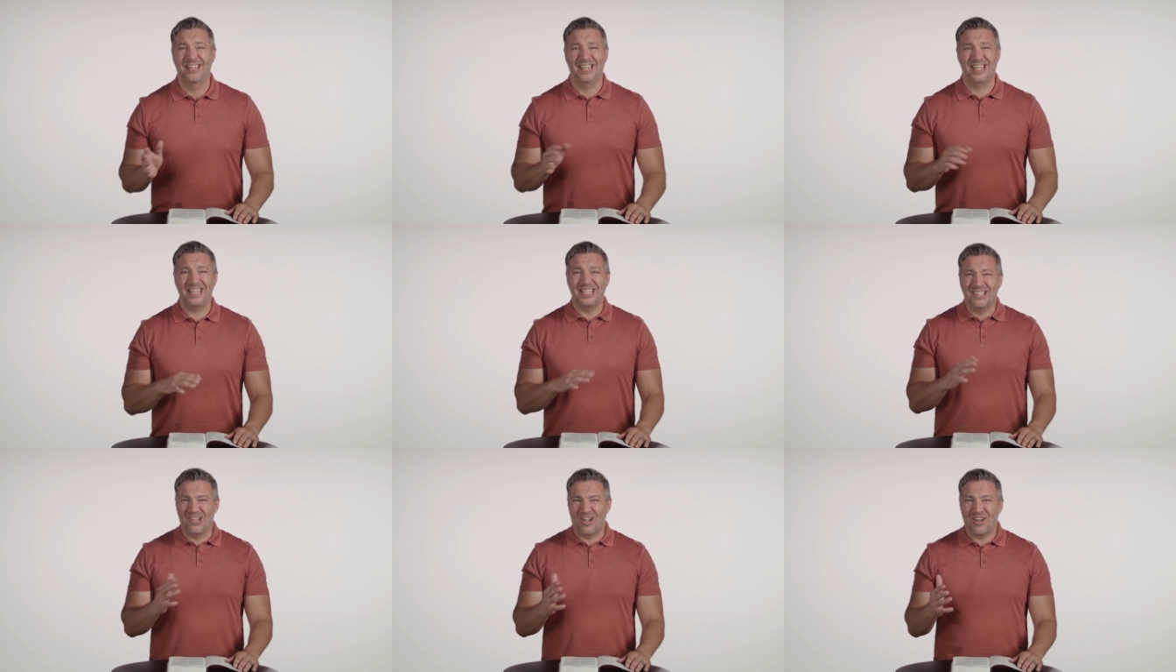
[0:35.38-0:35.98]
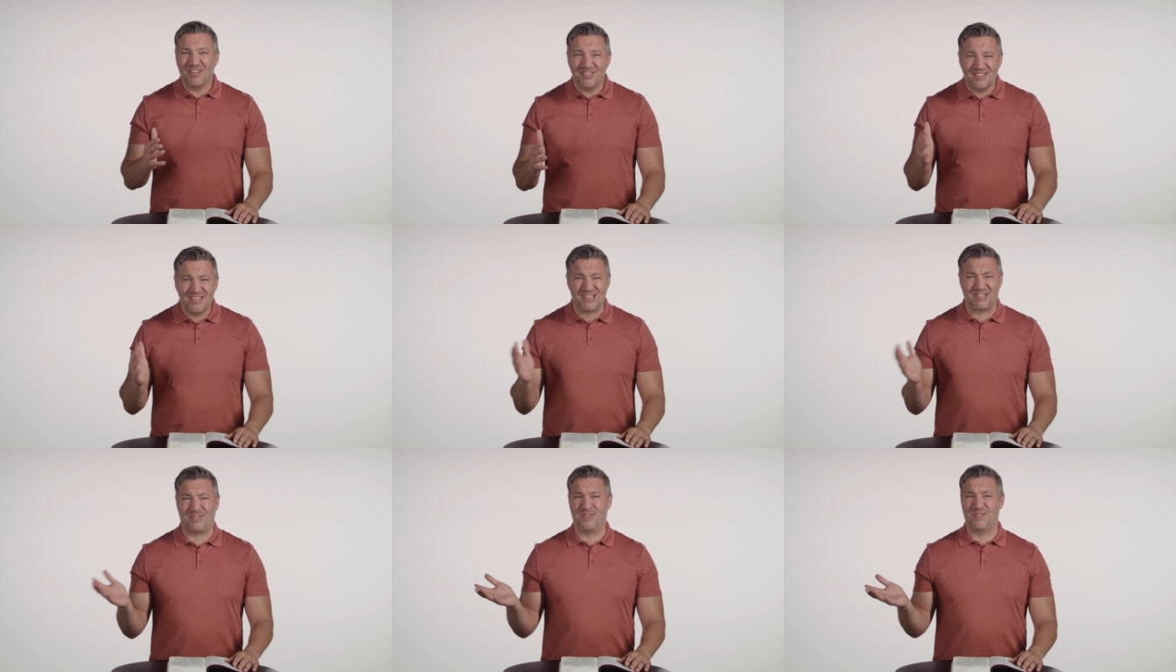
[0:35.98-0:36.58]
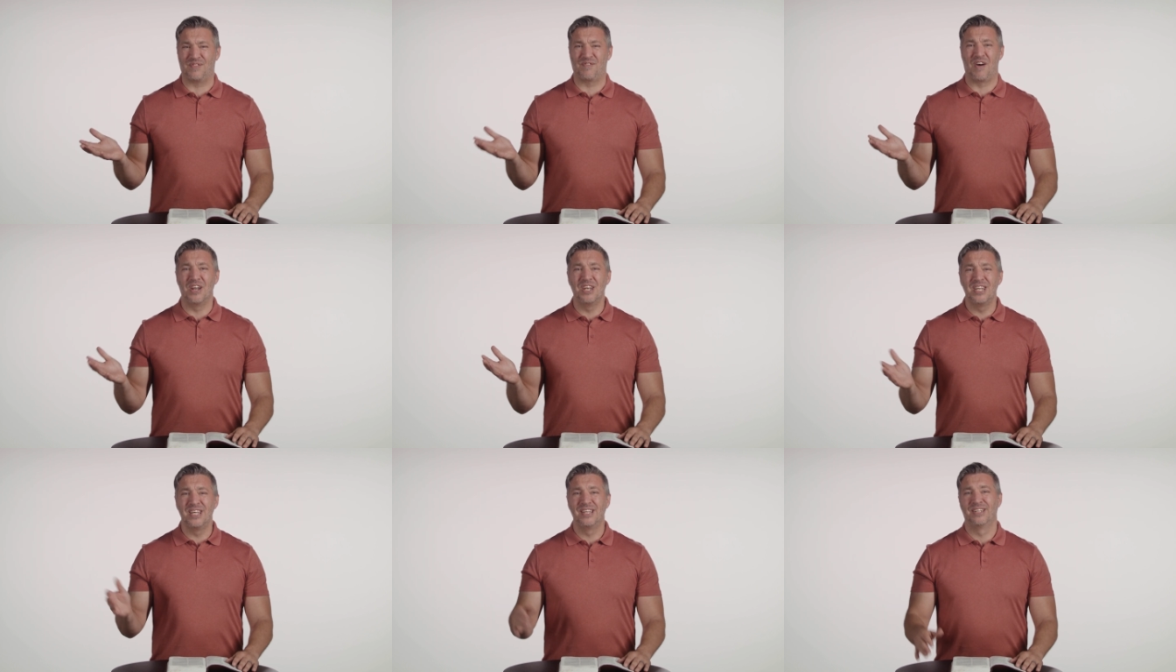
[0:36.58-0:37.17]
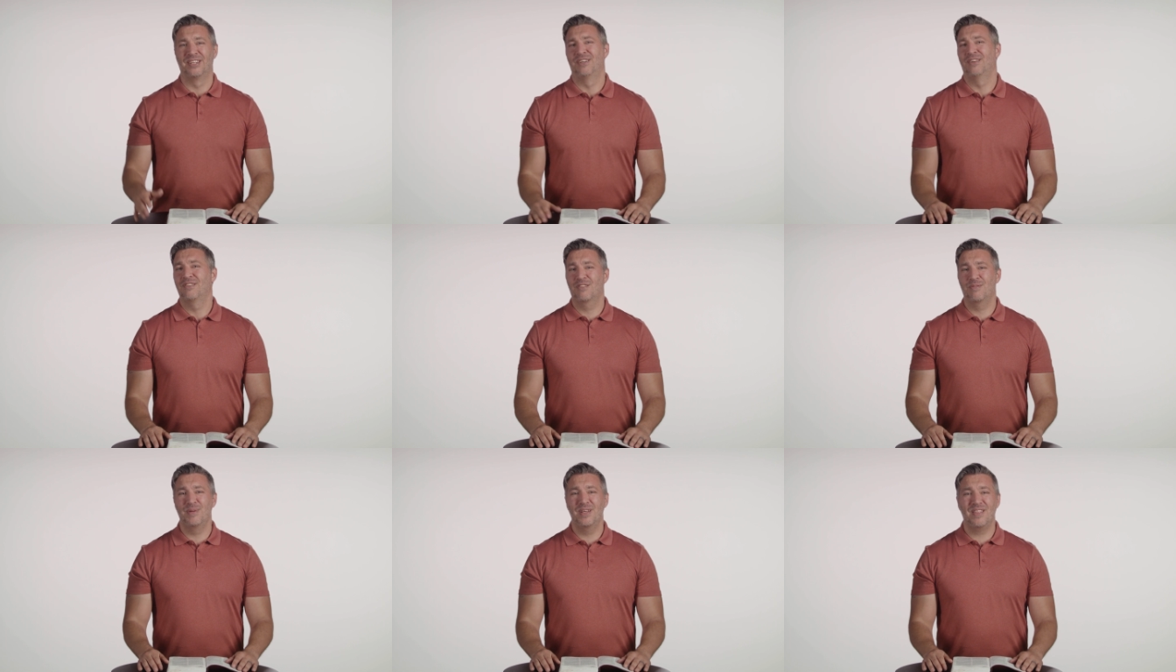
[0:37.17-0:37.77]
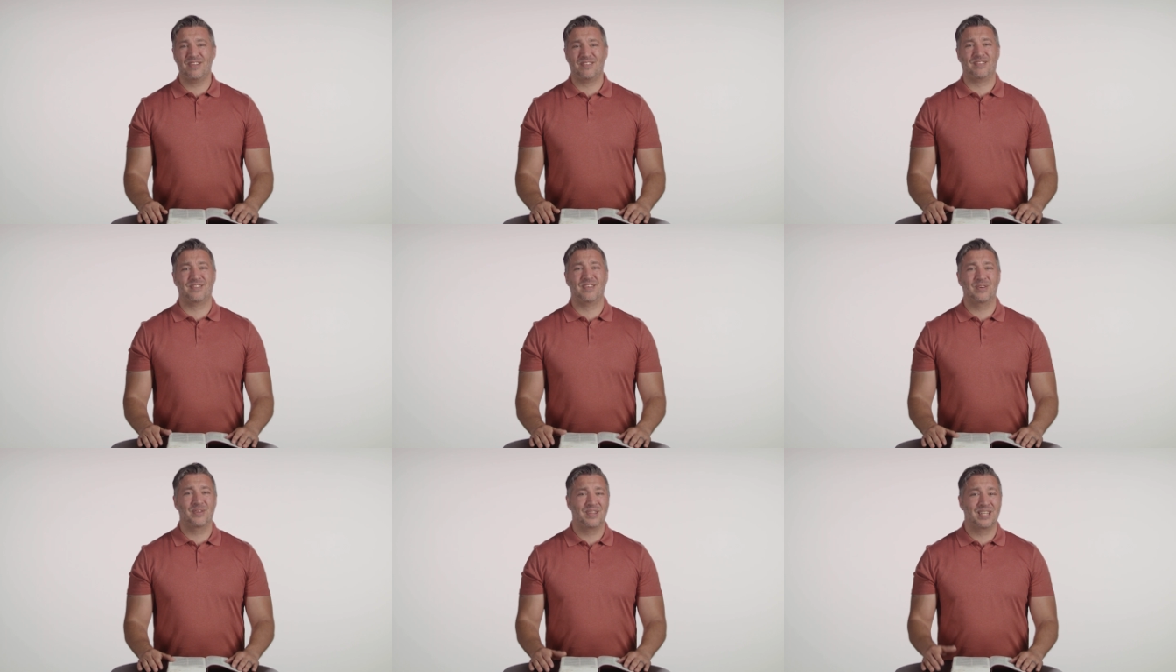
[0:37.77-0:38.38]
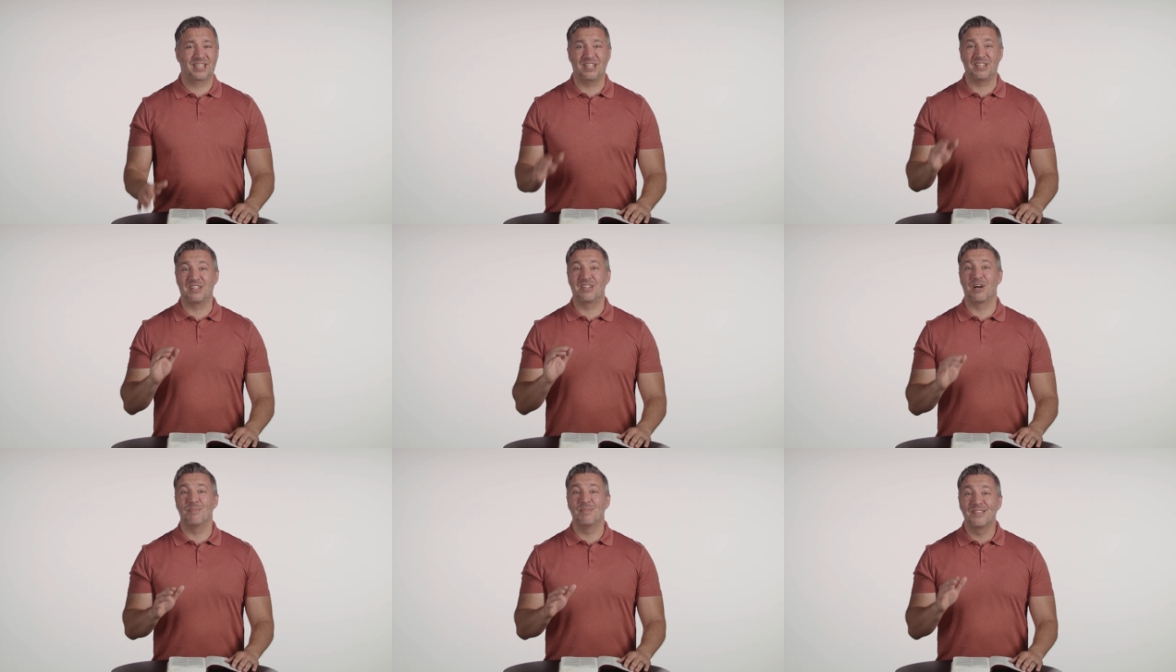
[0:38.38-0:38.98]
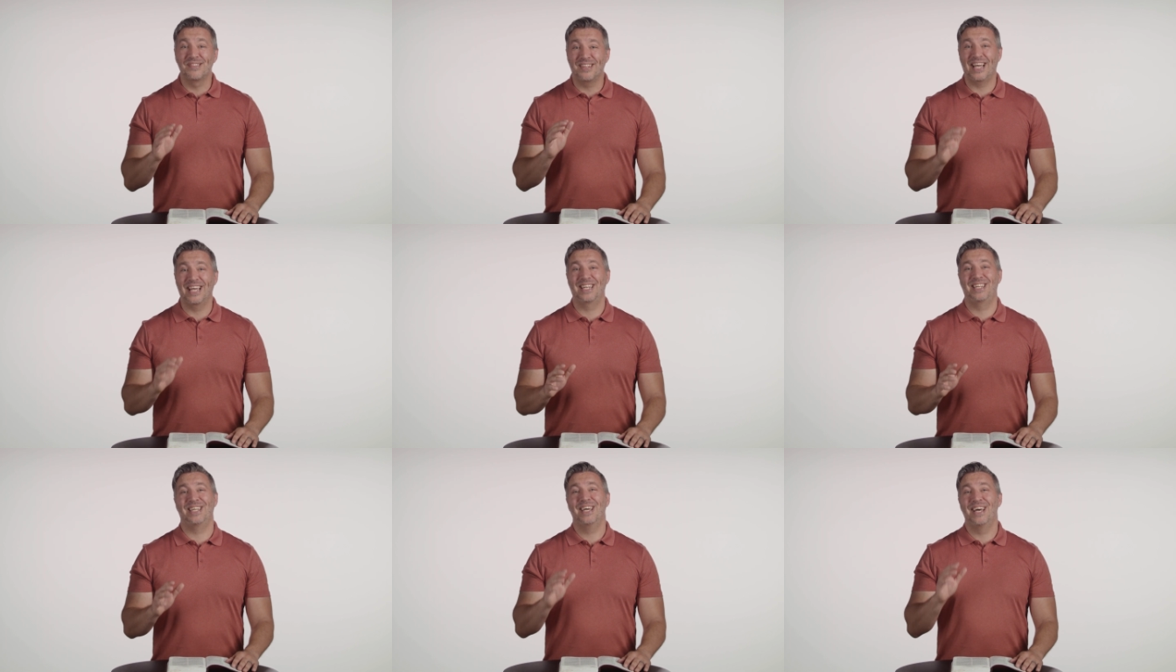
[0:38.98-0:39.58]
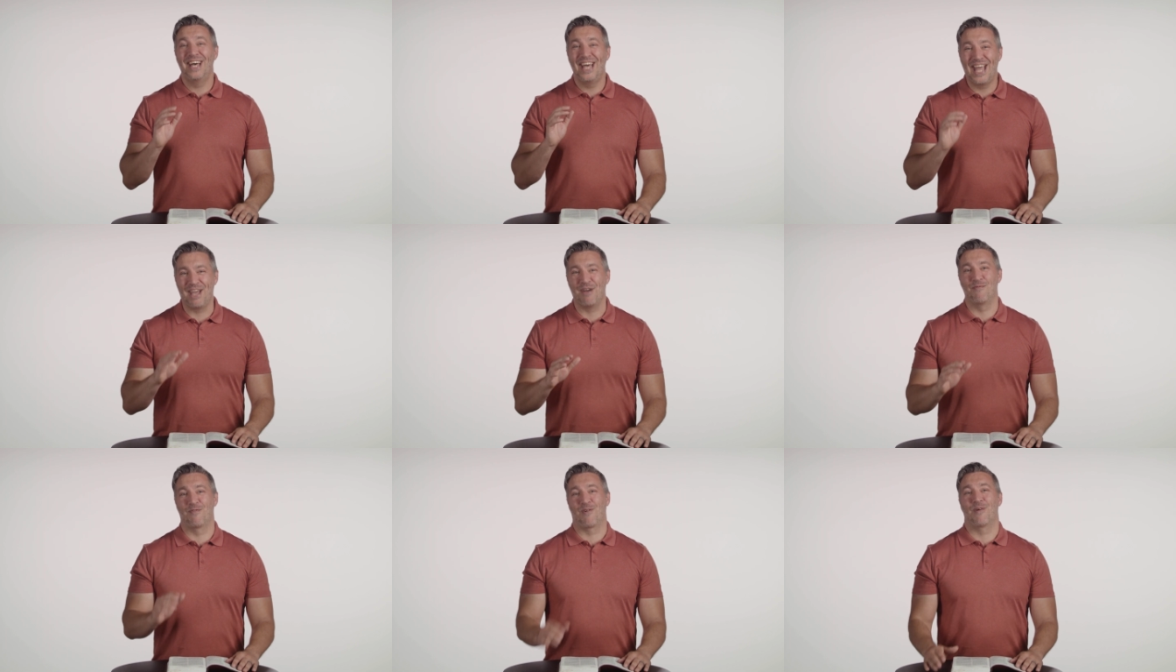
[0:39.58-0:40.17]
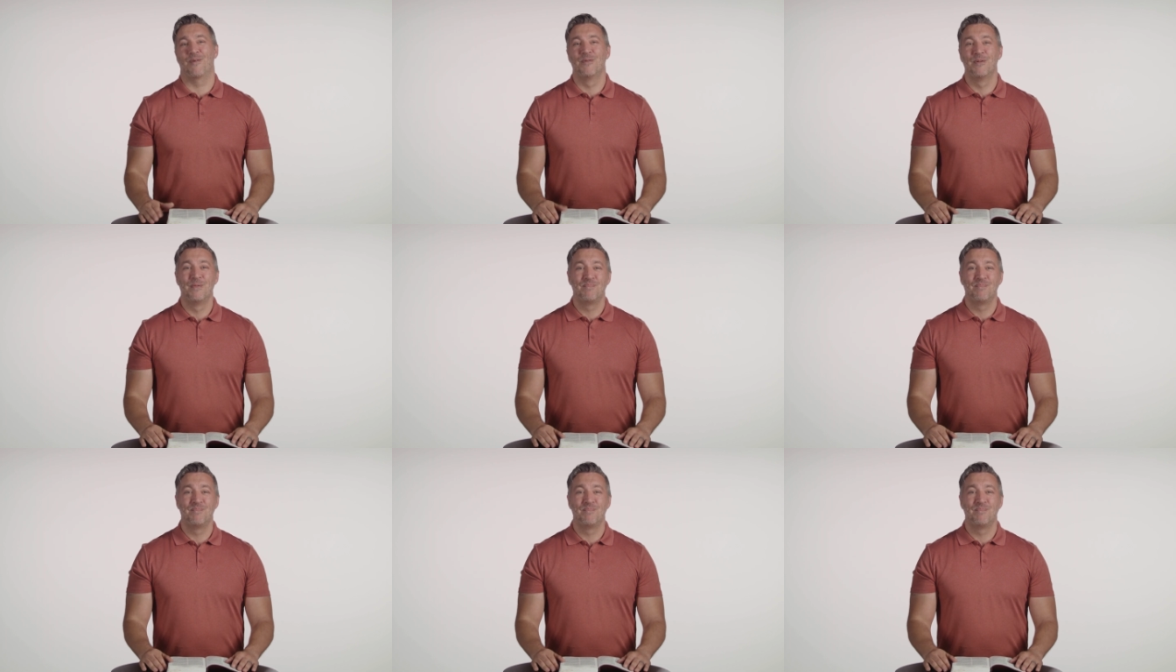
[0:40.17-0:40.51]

Getting lost is fun? To me, that just sounded like the dumbest idea ever.